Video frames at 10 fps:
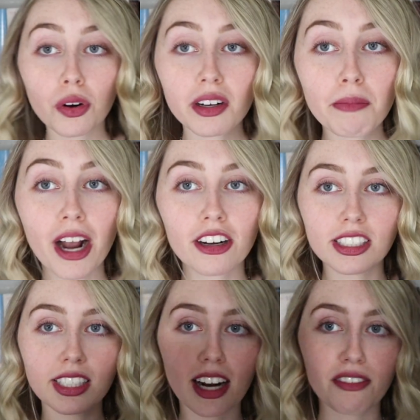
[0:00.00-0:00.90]
For
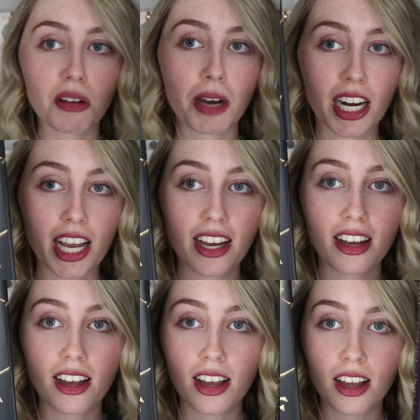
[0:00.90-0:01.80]
comparison, everybody,
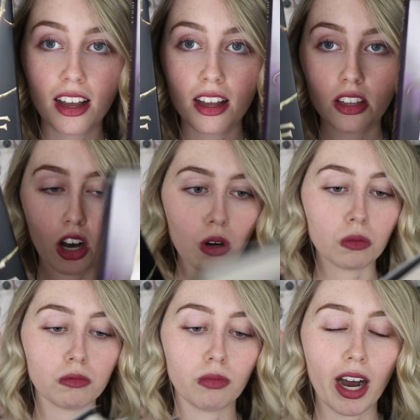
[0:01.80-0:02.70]
Oh,
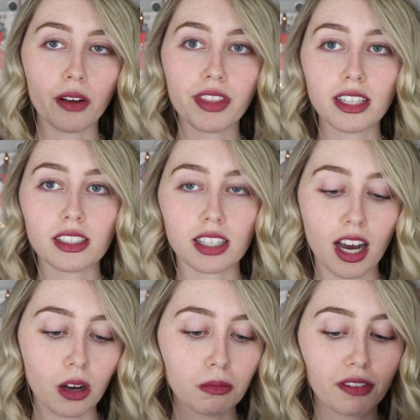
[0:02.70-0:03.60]
wow, that doesn't
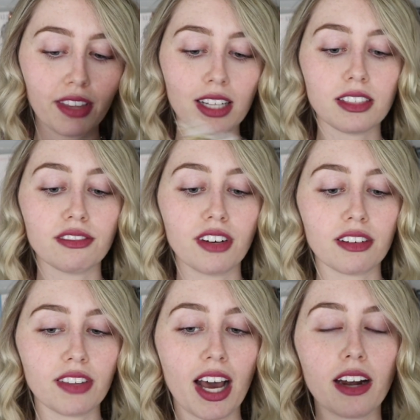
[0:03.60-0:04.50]
help if that's in front
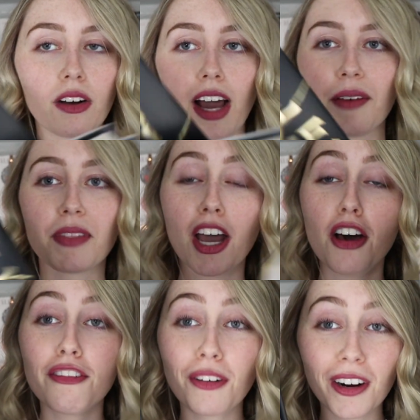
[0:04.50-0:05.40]
of that. Okay.
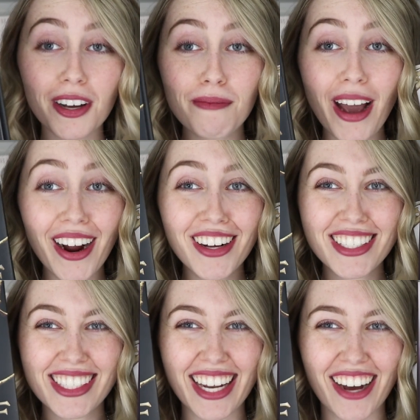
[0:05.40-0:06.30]
For
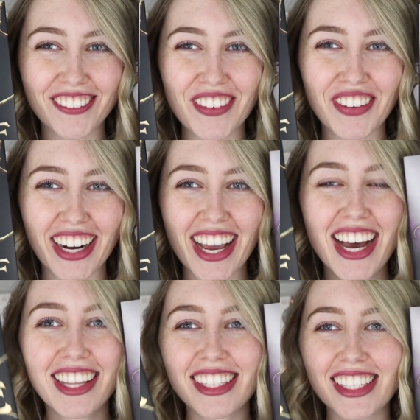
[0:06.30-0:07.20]
comparison, everybody,
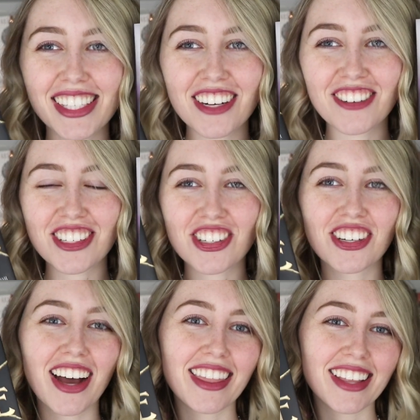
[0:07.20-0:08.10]
this is the
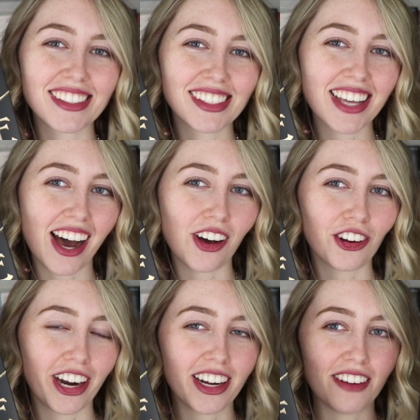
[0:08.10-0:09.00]
original and this is the Owl
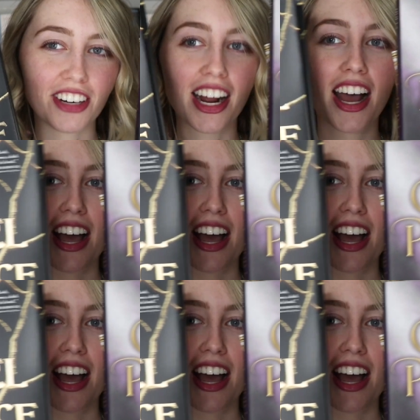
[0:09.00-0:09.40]
Crate cover.